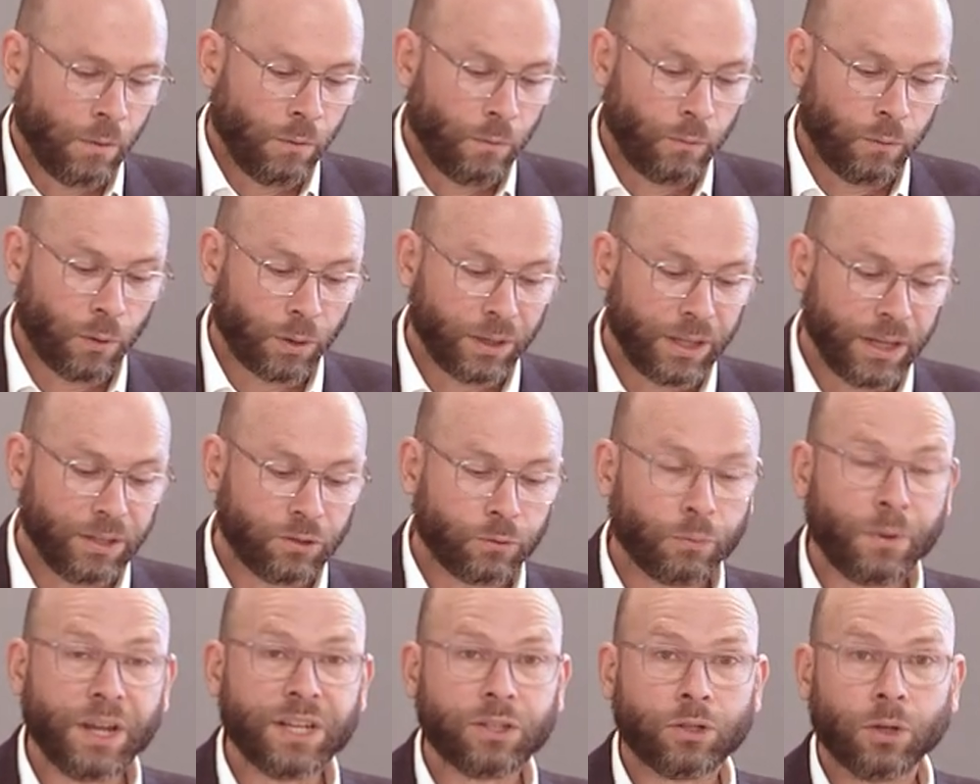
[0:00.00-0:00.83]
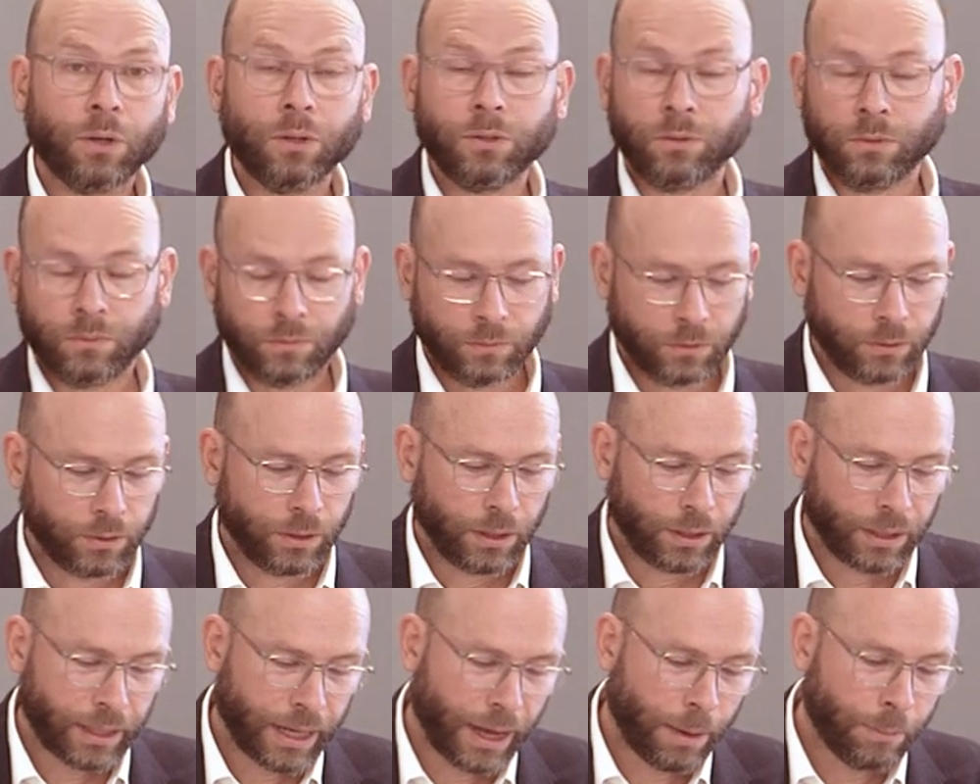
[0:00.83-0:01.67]
For this reason,
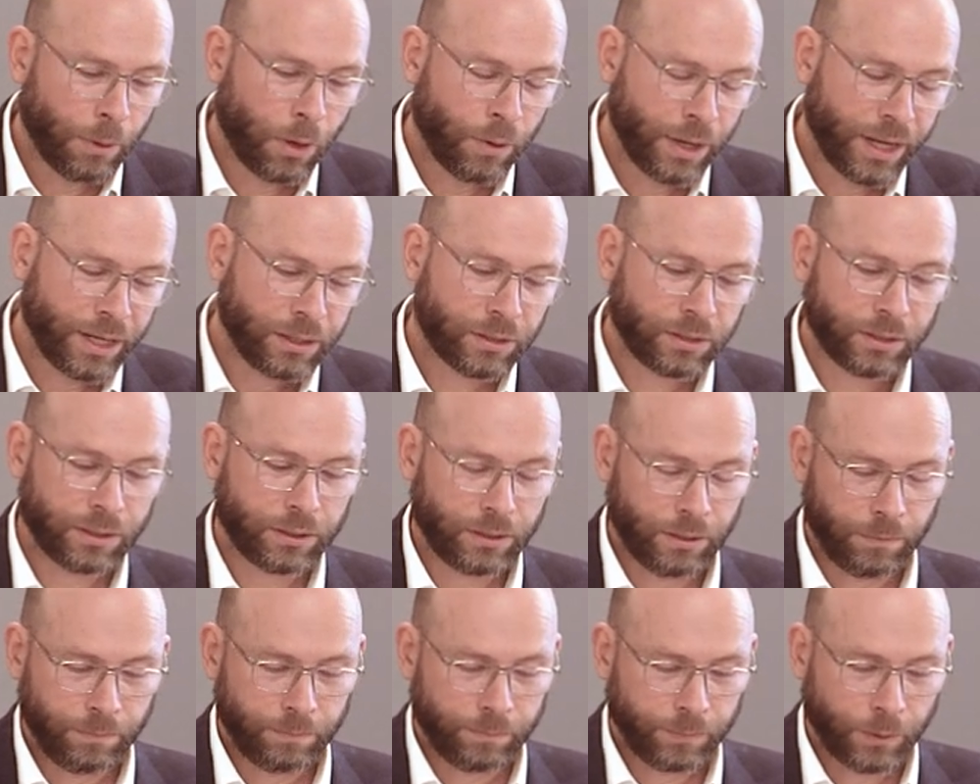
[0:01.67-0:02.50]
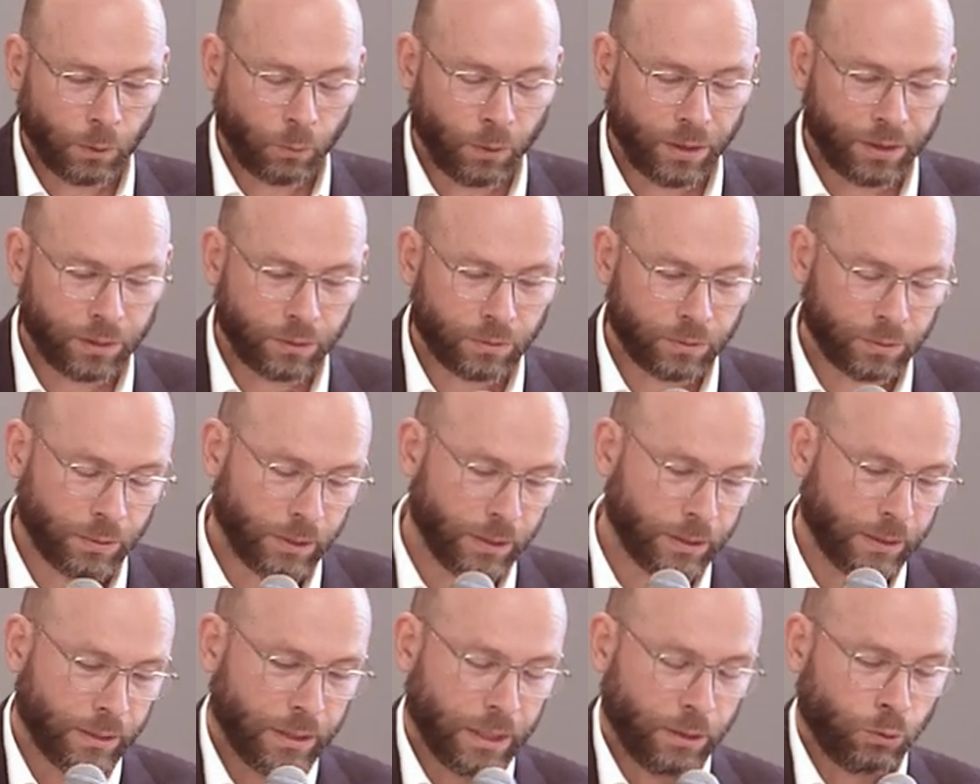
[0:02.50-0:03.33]
Chemonics, with
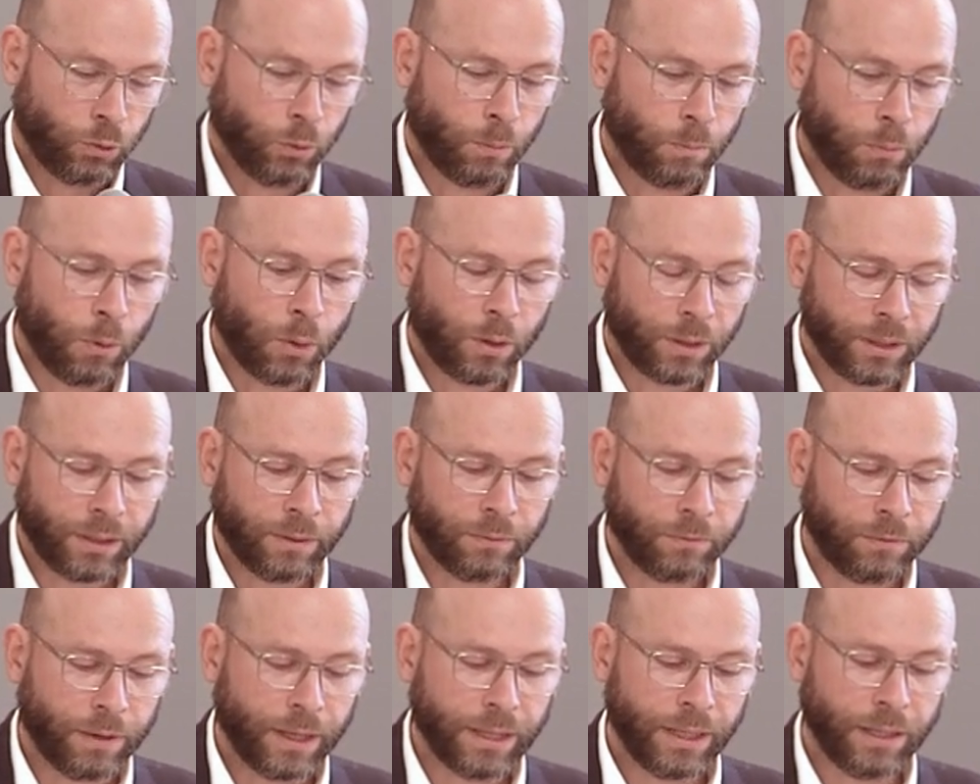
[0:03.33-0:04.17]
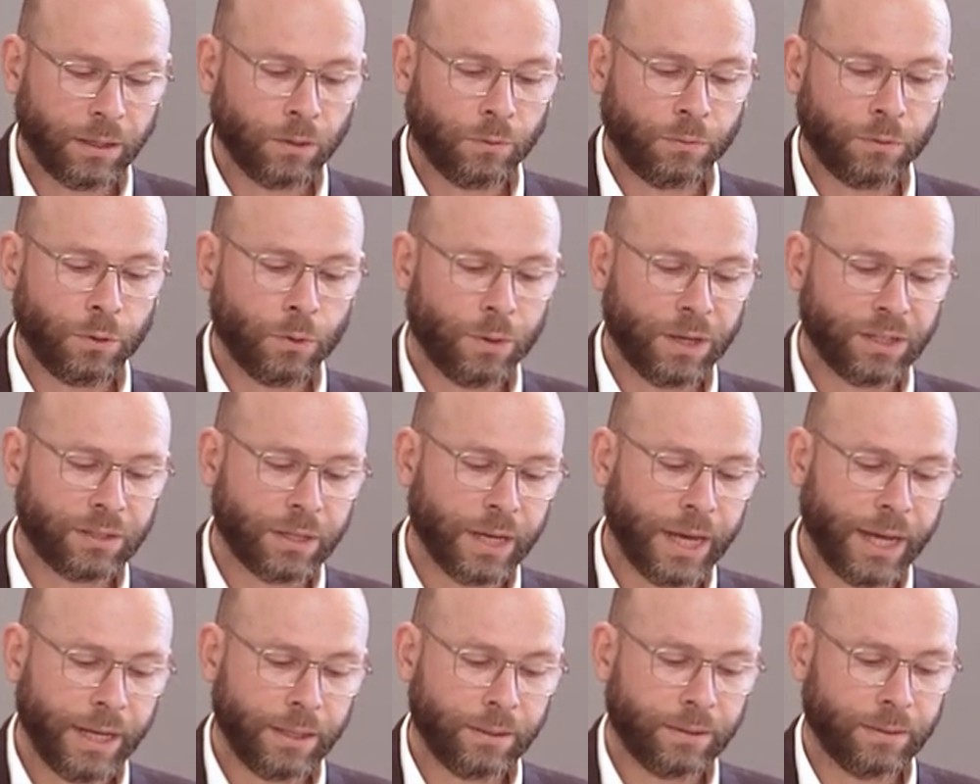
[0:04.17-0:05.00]
the support and funding of
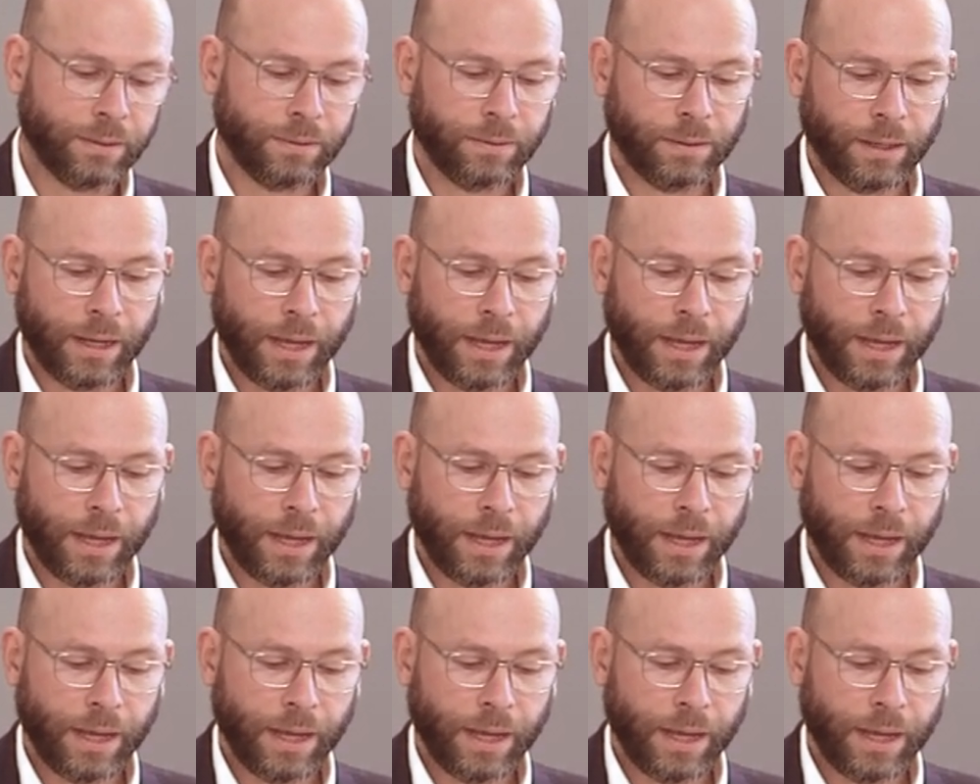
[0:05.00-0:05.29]
USAID,